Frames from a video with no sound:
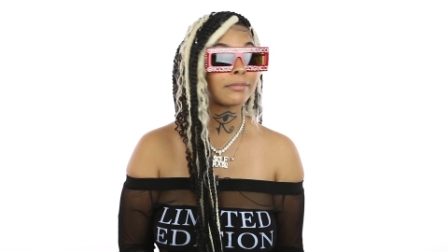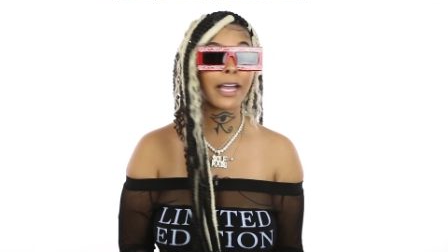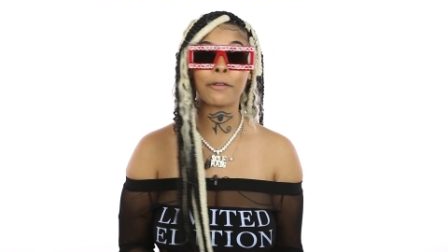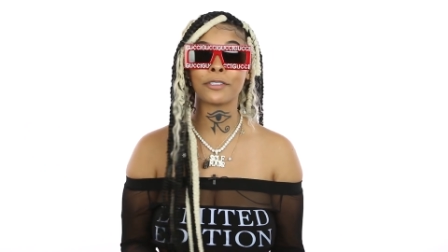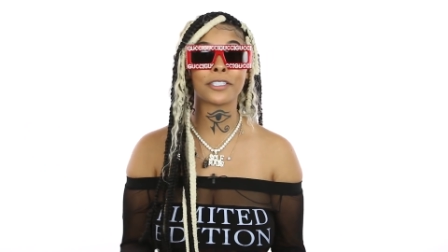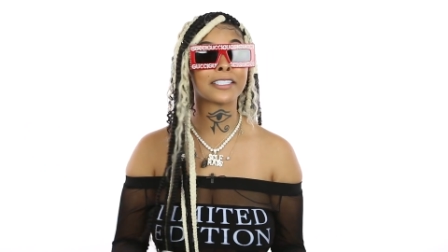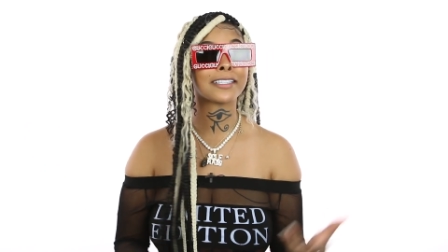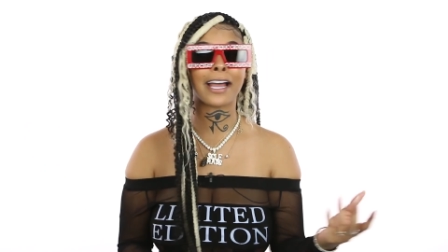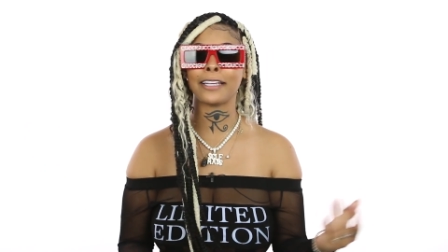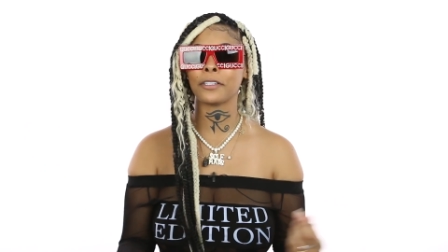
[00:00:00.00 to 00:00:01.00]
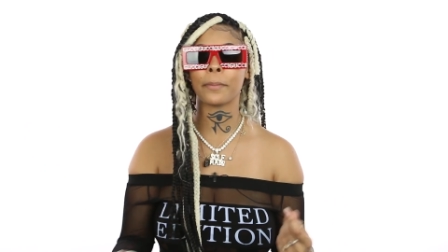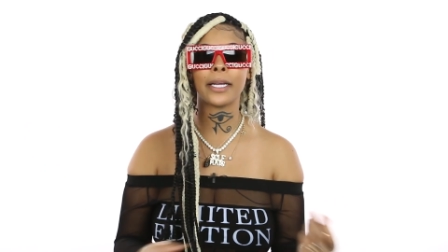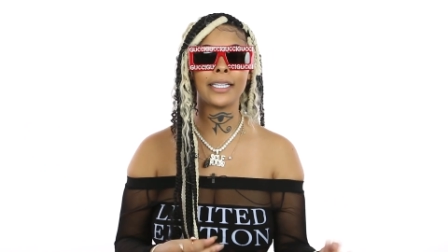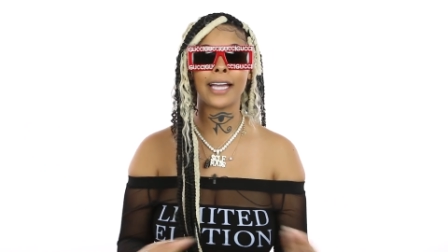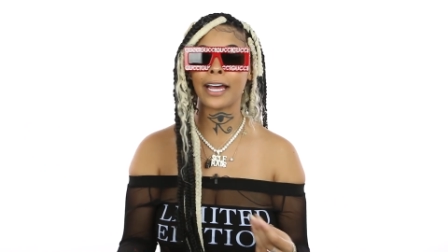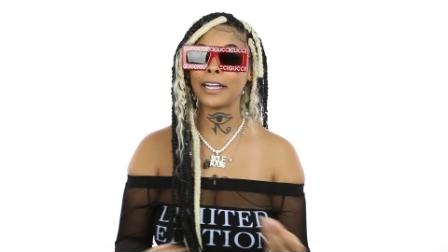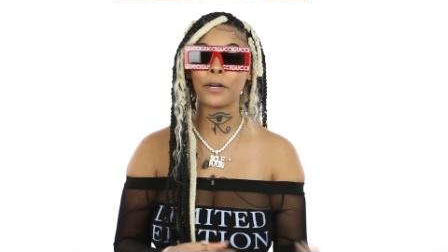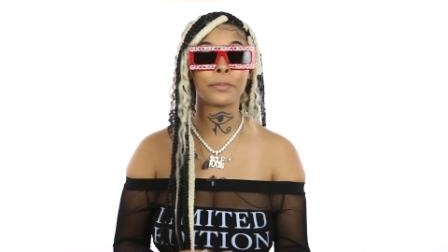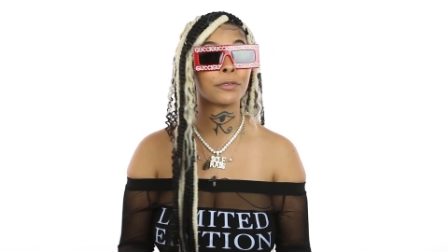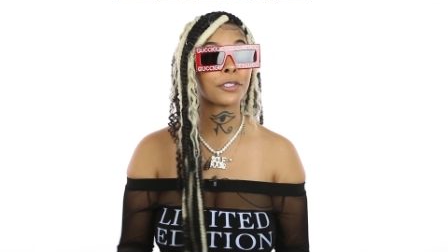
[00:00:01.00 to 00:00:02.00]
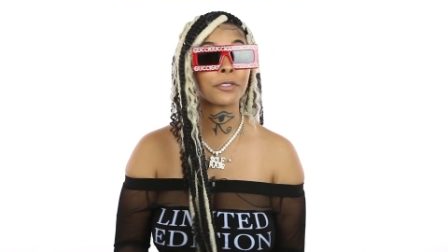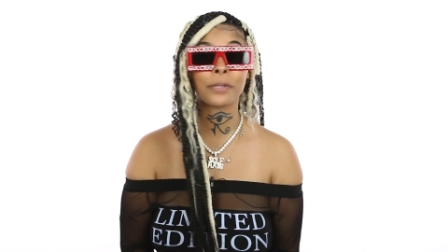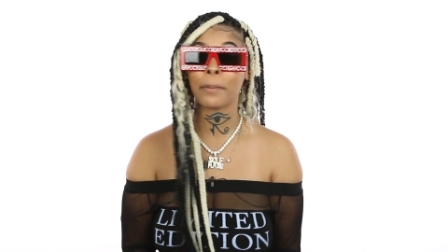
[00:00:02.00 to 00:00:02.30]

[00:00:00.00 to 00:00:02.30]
That was just like the money kind of helped you too.